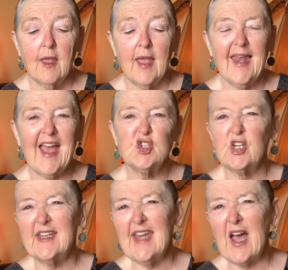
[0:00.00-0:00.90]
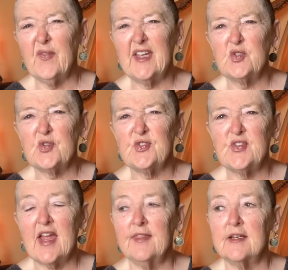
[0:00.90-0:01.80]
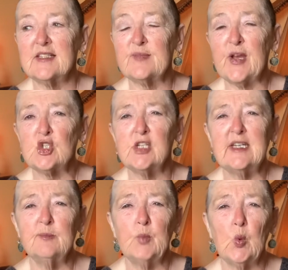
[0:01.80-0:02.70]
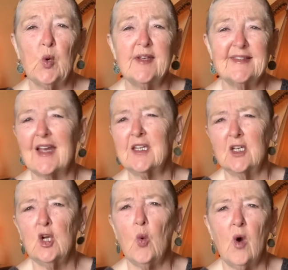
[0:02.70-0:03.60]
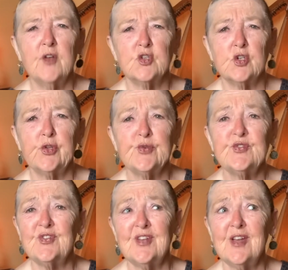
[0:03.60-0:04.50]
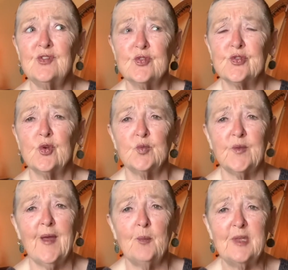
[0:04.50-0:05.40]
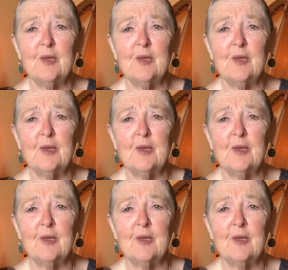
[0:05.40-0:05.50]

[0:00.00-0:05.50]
And actually now they understand that, especially in boys, that can go on to close to 10 years old without being